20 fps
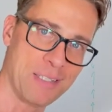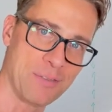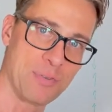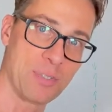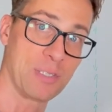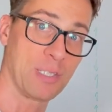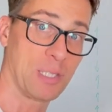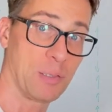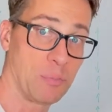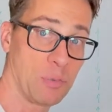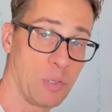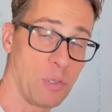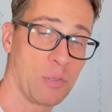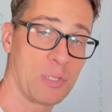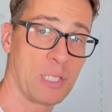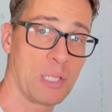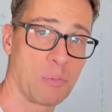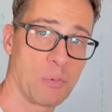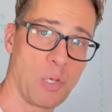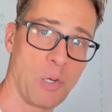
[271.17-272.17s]
If you can keep
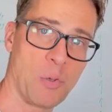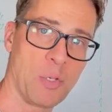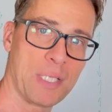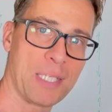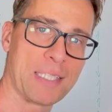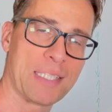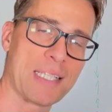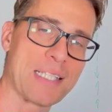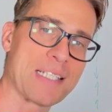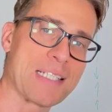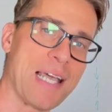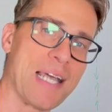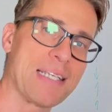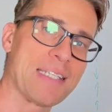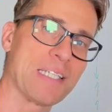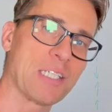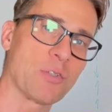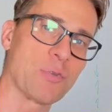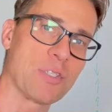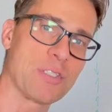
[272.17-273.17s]
going, keep going, and then
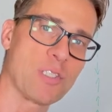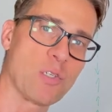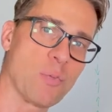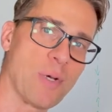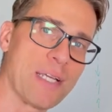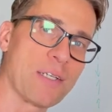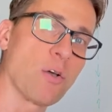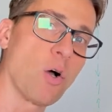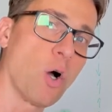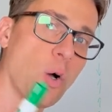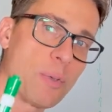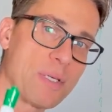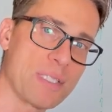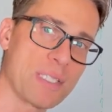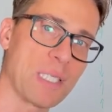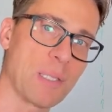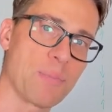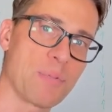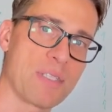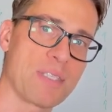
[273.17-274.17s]
slightly increase the weight, always
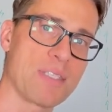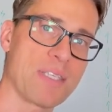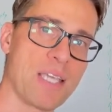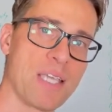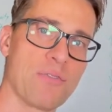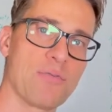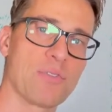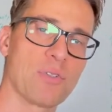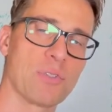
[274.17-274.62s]
keep it safe.